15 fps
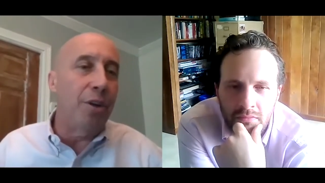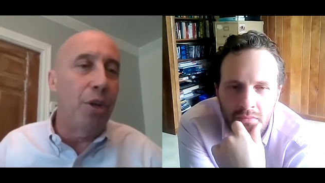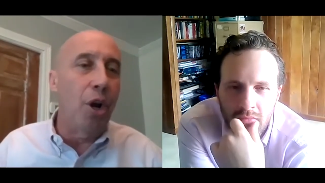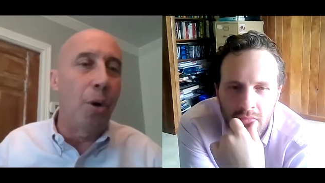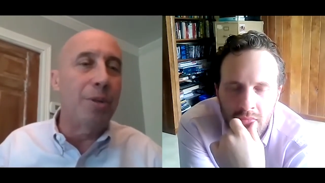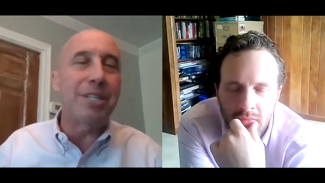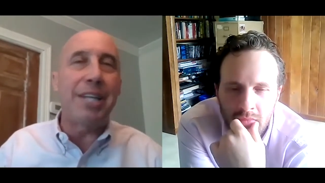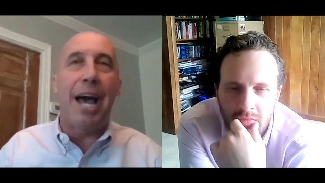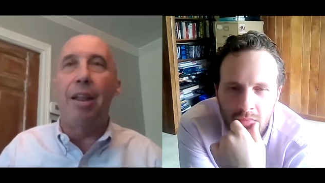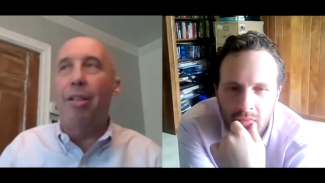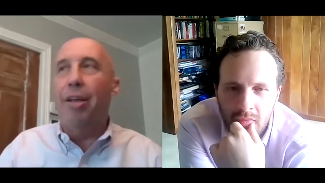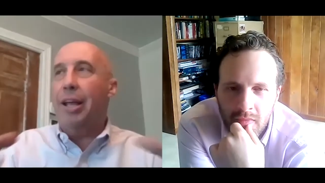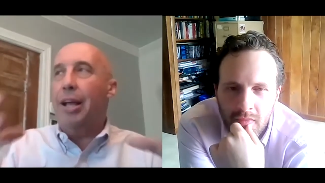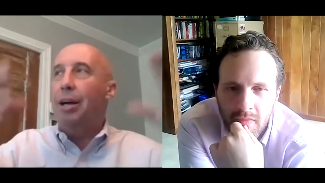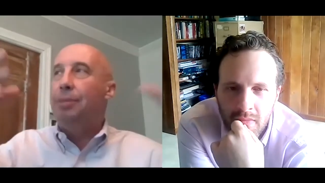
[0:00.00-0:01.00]
Speaker 1: You know, it's kind of
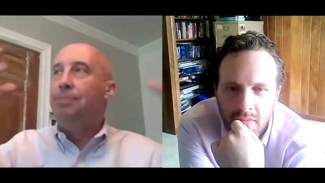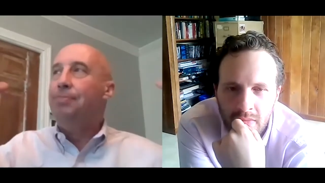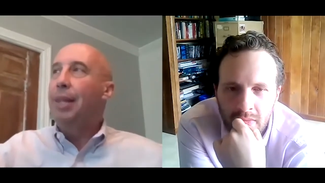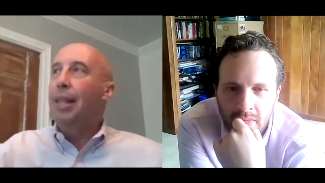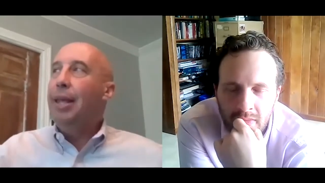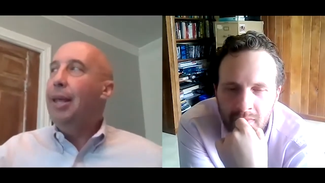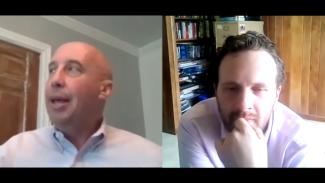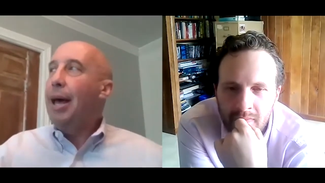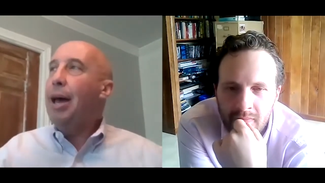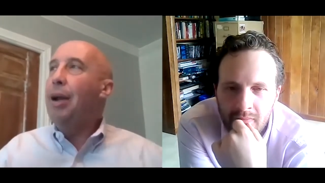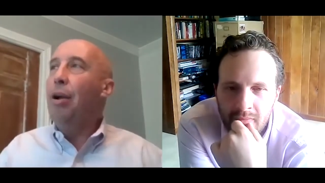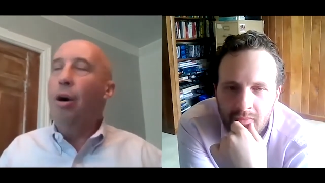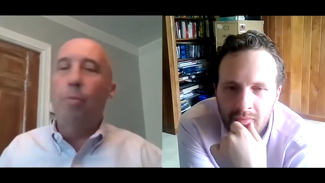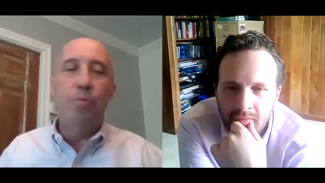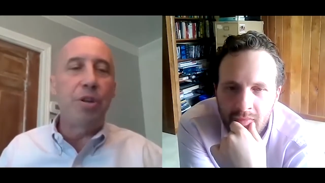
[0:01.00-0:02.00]
like I don't
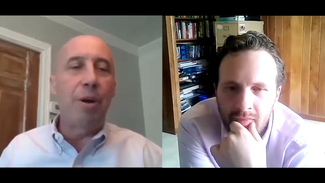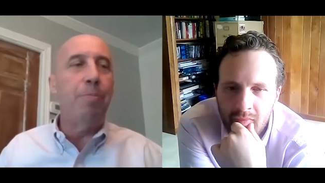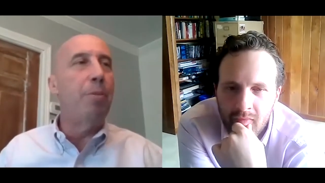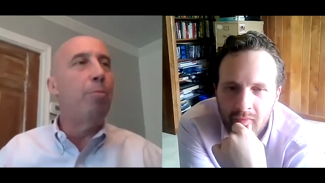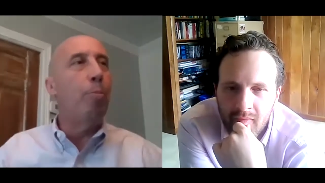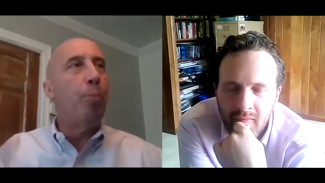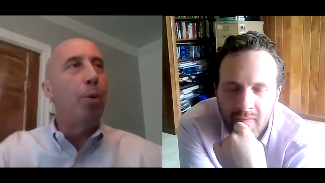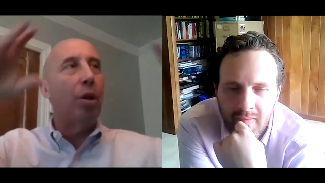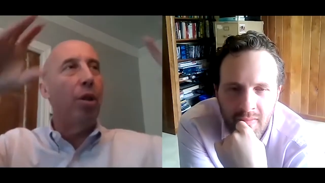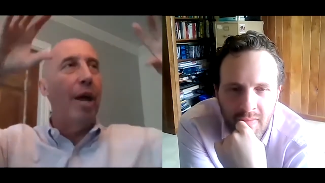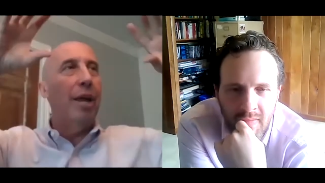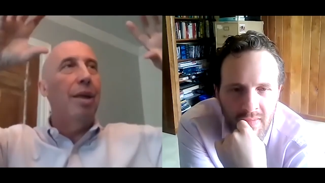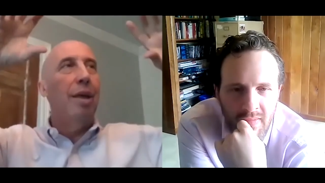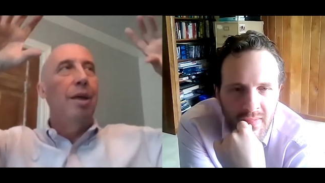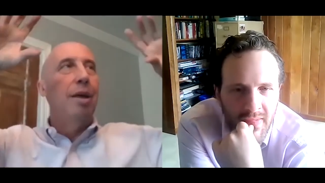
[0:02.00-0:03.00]
know, some people put
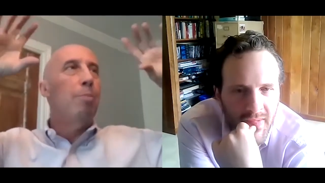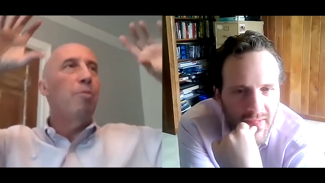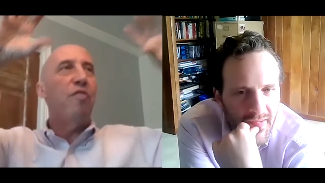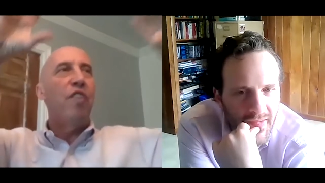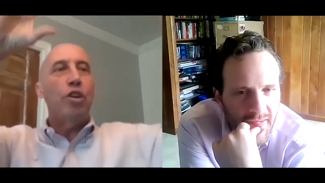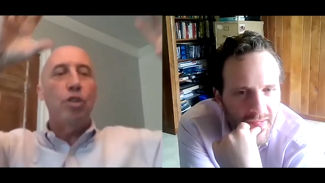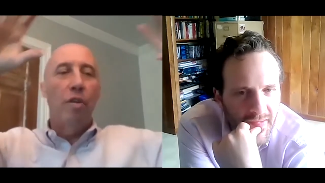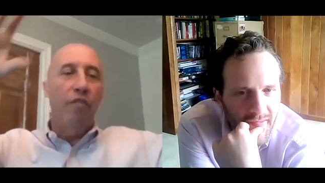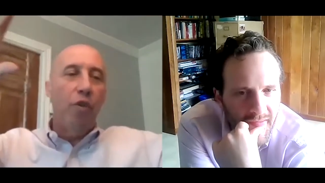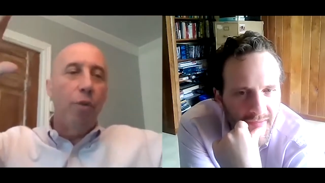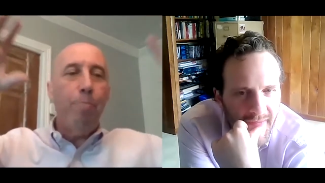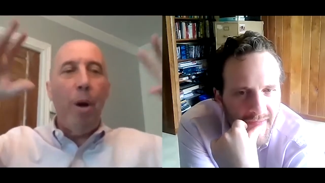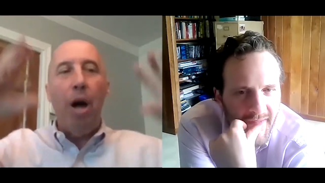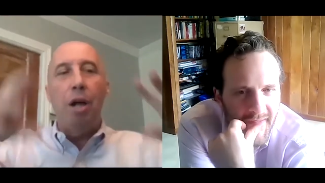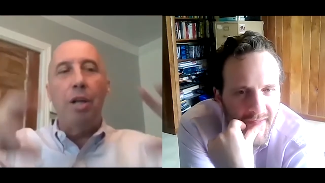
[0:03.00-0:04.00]
like professional
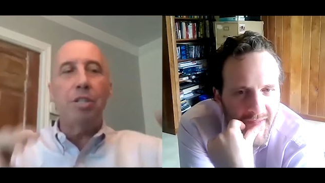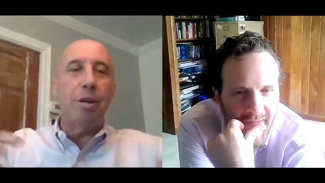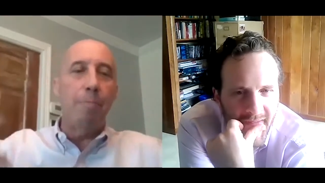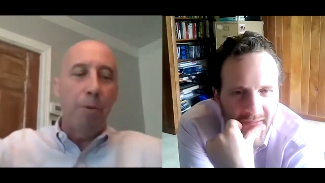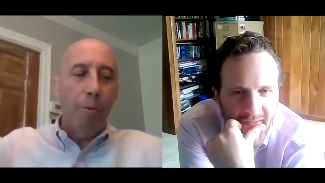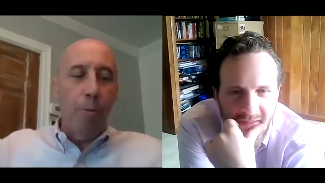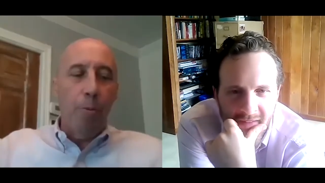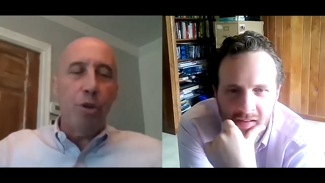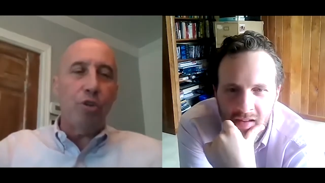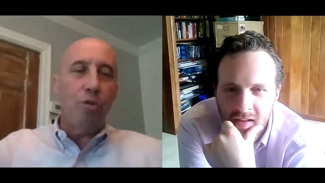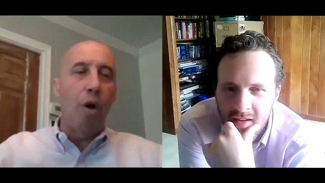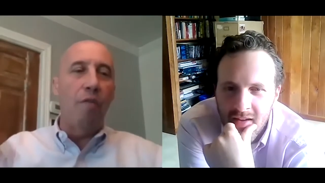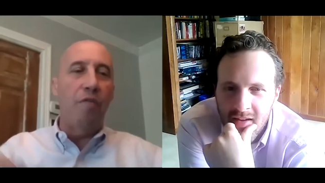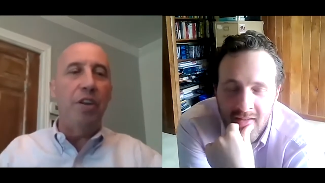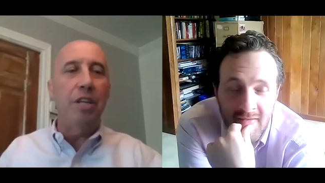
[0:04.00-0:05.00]
football, some people put
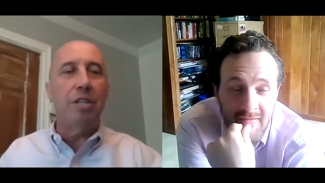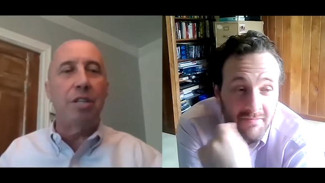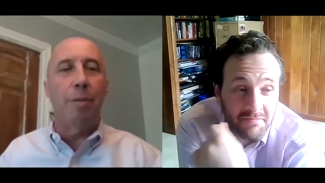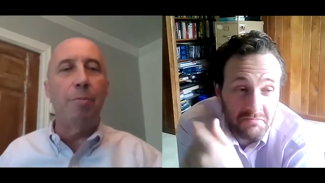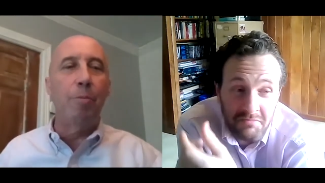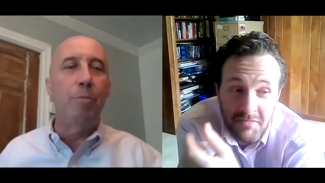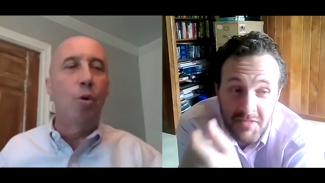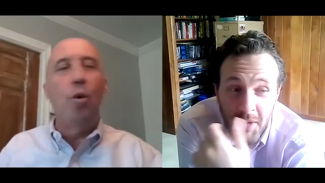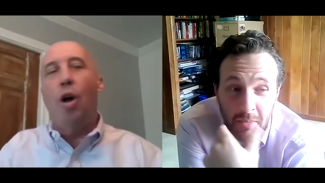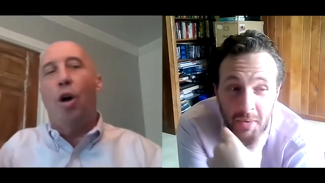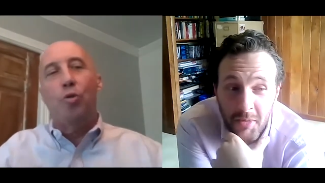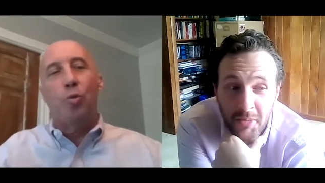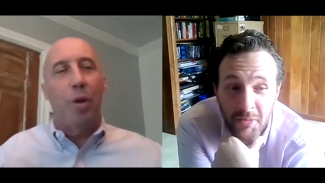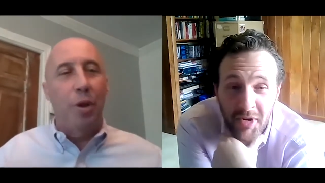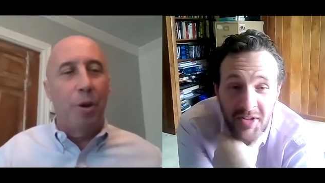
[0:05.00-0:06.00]
trophies, some people, who
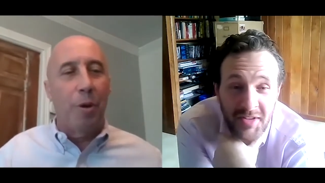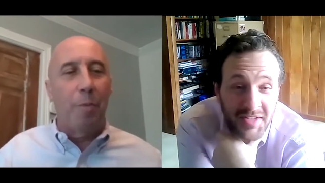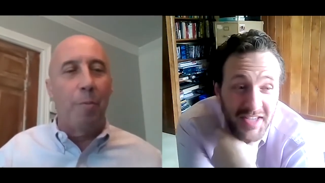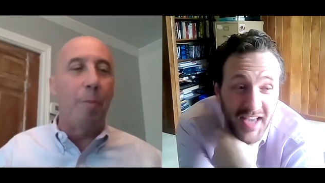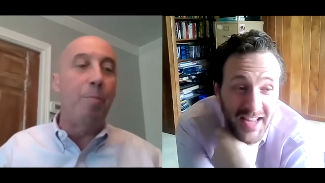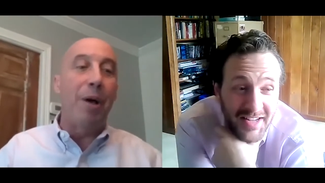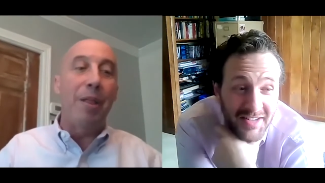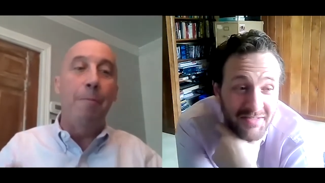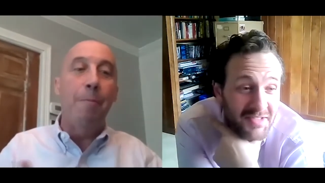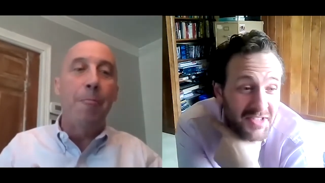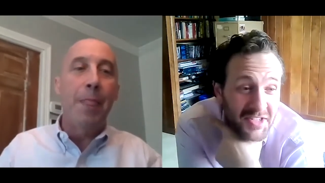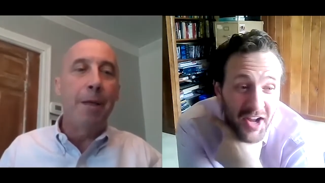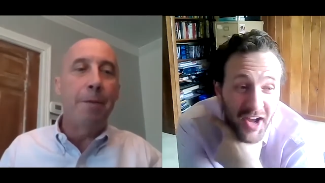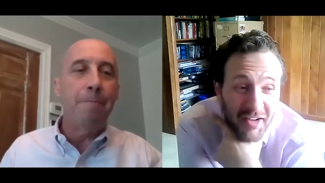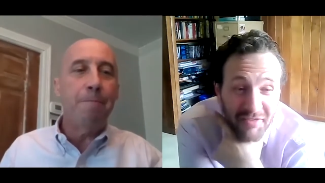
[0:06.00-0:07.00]
knows what you're going to put. Satan
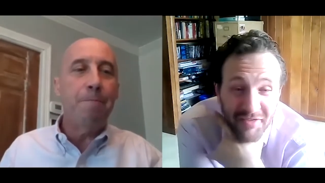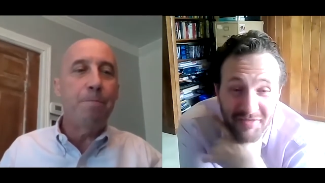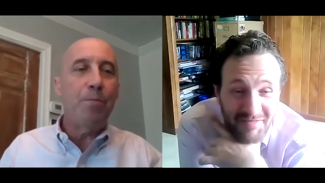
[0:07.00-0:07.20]
stuff.